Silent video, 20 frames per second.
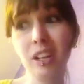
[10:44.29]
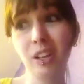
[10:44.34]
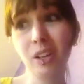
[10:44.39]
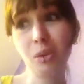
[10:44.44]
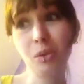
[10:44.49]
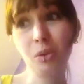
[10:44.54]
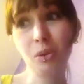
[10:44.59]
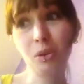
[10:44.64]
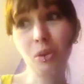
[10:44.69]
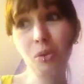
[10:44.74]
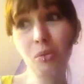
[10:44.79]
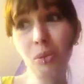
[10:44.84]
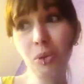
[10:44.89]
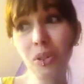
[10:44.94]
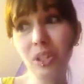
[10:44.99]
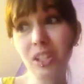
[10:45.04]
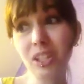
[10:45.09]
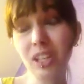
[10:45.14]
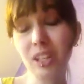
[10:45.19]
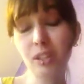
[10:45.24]
they're
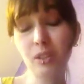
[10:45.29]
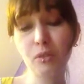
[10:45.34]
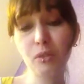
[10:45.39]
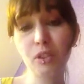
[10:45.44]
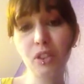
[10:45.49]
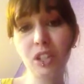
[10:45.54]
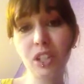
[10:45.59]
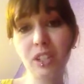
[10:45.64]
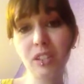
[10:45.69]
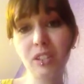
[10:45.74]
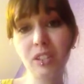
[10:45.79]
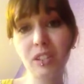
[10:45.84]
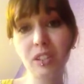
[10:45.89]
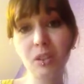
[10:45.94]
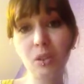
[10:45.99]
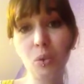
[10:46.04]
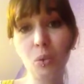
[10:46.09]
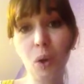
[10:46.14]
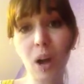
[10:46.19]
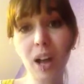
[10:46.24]
newborn size for just a
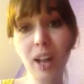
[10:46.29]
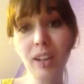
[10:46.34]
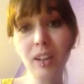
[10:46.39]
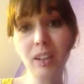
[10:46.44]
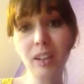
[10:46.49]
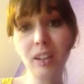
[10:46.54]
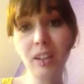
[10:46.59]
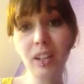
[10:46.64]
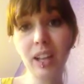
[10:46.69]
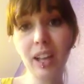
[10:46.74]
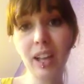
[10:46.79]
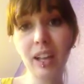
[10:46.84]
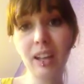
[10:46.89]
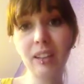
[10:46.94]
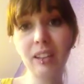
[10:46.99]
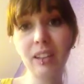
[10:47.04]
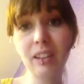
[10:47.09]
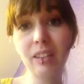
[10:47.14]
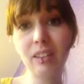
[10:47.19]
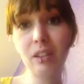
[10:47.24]
little while,
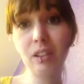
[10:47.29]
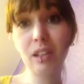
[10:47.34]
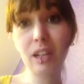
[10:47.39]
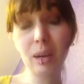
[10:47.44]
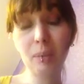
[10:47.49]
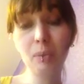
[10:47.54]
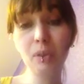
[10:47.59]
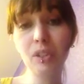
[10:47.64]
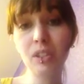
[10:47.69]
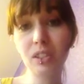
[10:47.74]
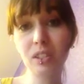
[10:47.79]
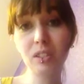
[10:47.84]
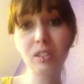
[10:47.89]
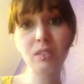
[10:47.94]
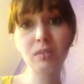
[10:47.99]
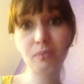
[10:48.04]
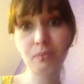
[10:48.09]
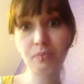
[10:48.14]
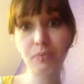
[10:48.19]
and then the diapers,